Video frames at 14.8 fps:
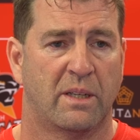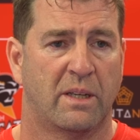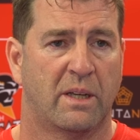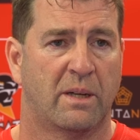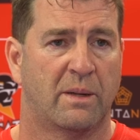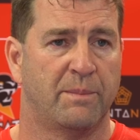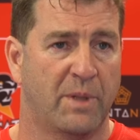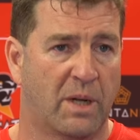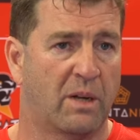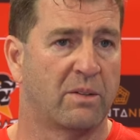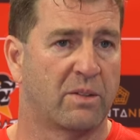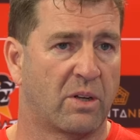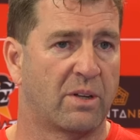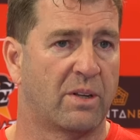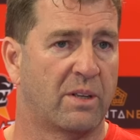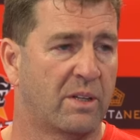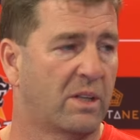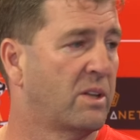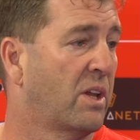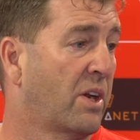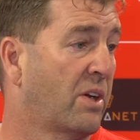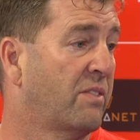a
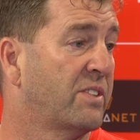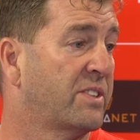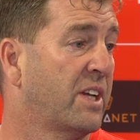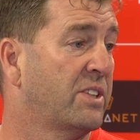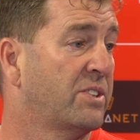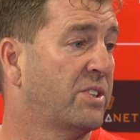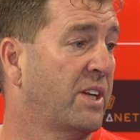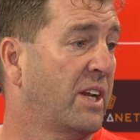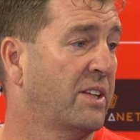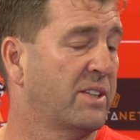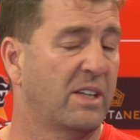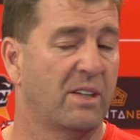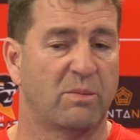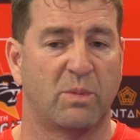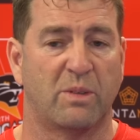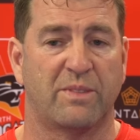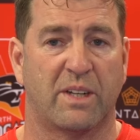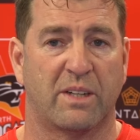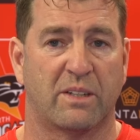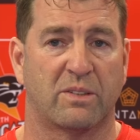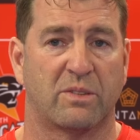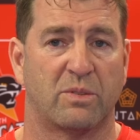lot of attention out there, and we've
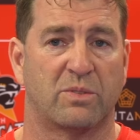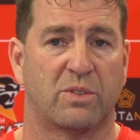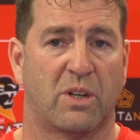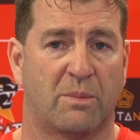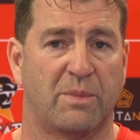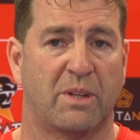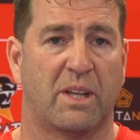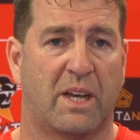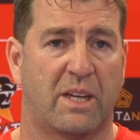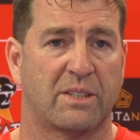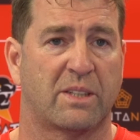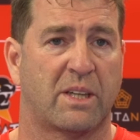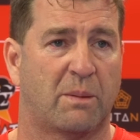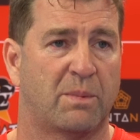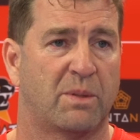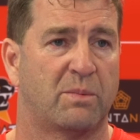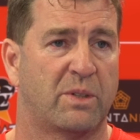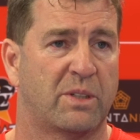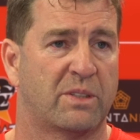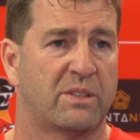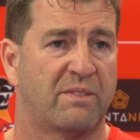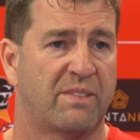done a good job the last couple of
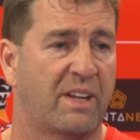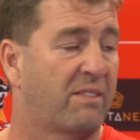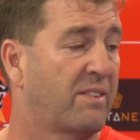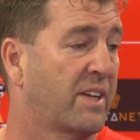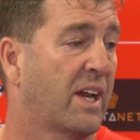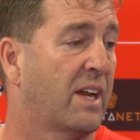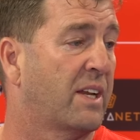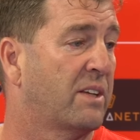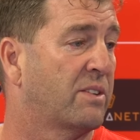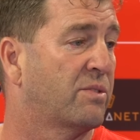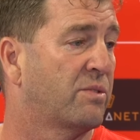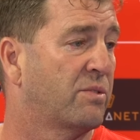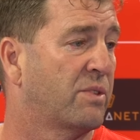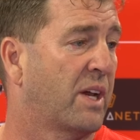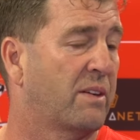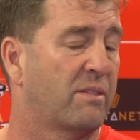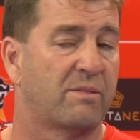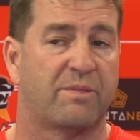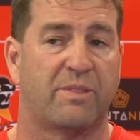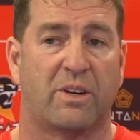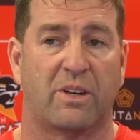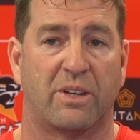weeks of navigating through that
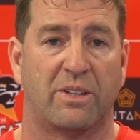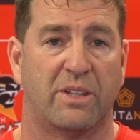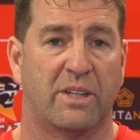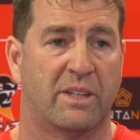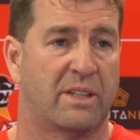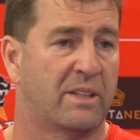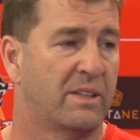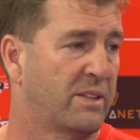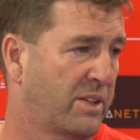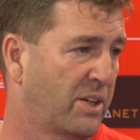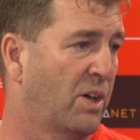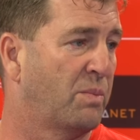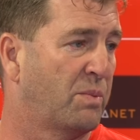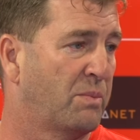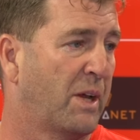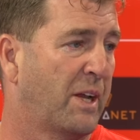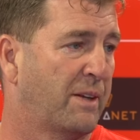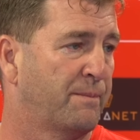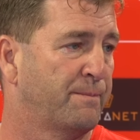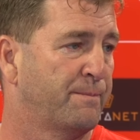and finding the open man.